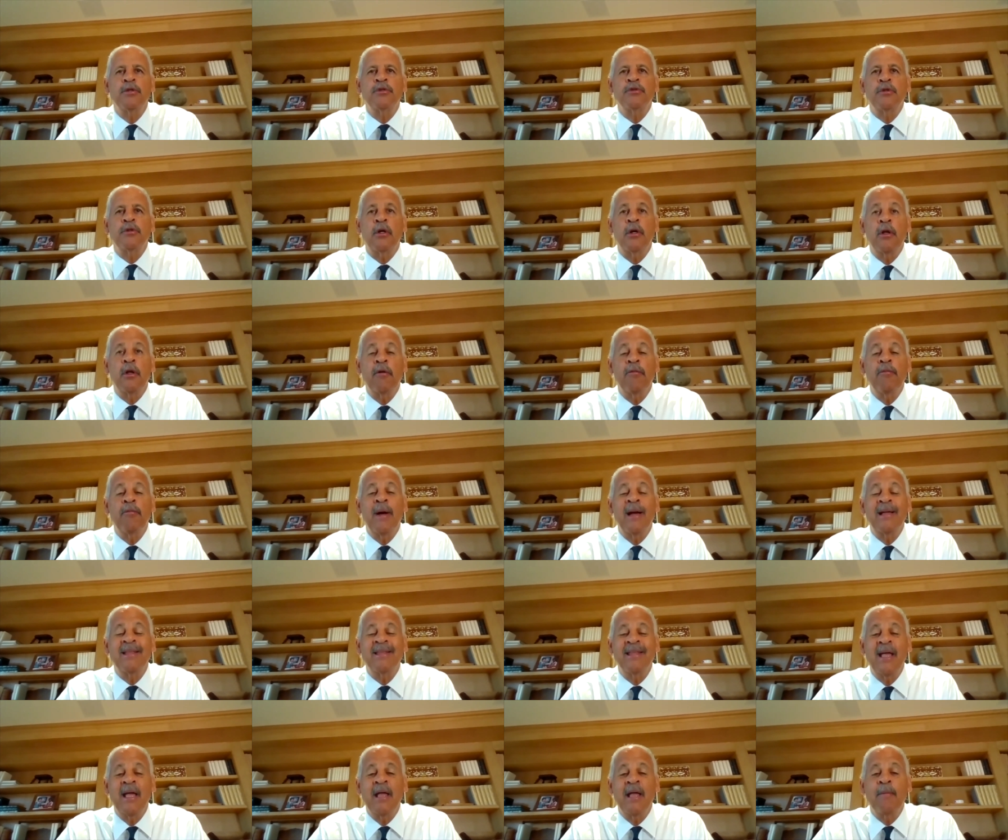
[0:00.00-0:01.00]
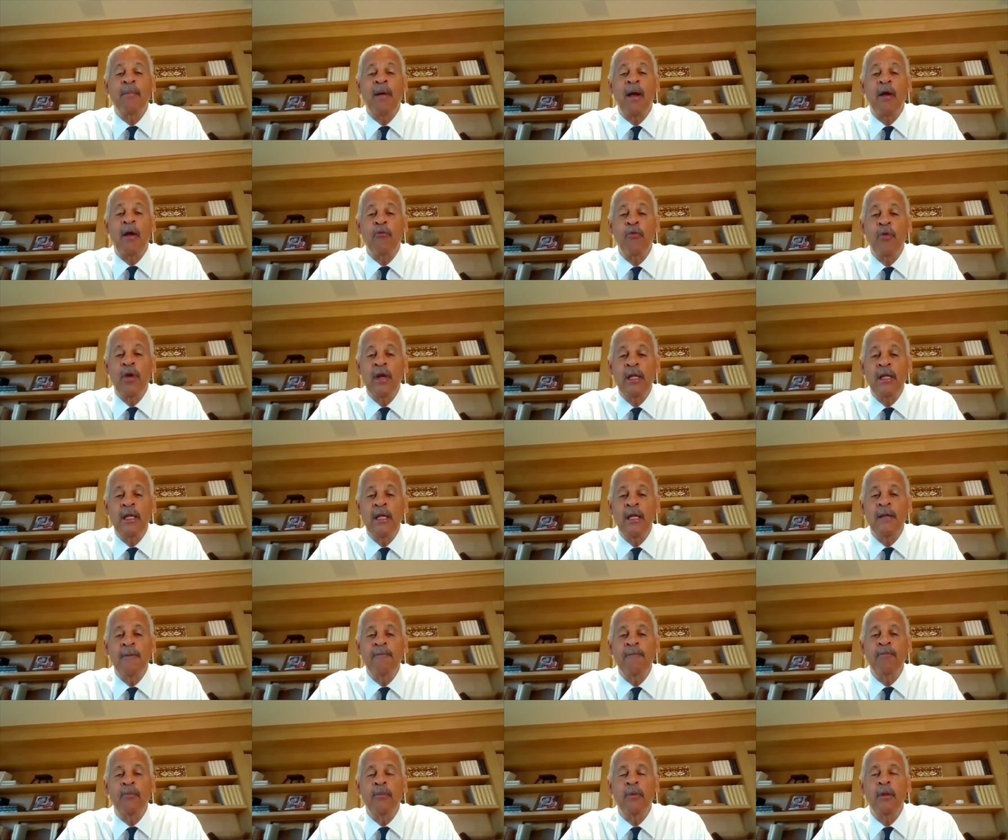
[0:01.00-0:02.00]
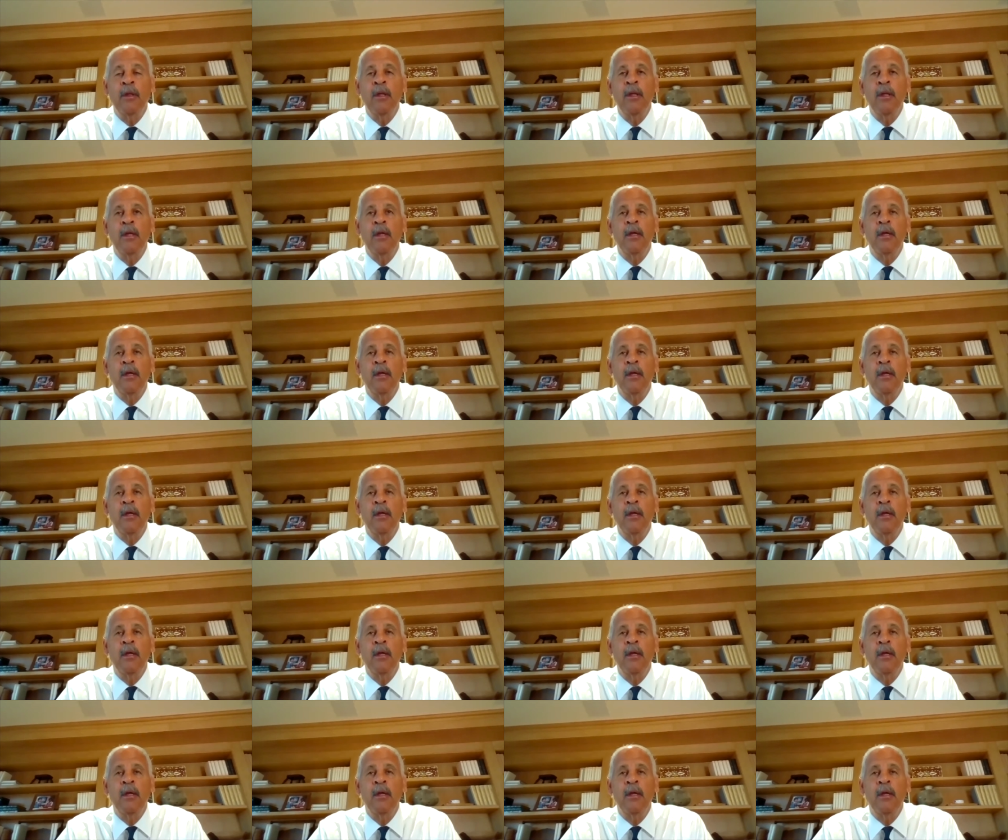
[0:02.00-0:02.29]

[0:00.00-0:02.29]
start off my day by reading